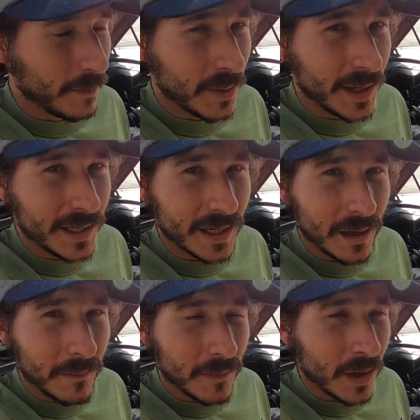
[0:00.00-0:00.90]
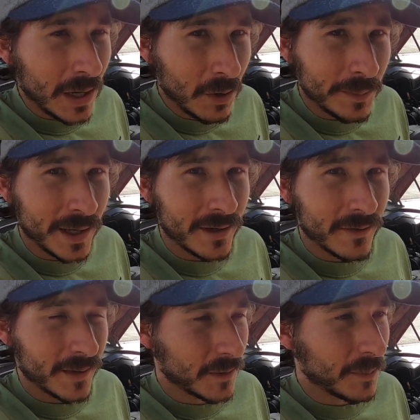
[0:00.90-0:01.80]
But I'm hoping I
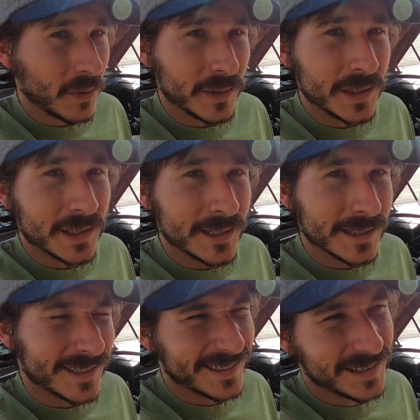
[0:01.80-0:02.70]
don't have to pull the intake.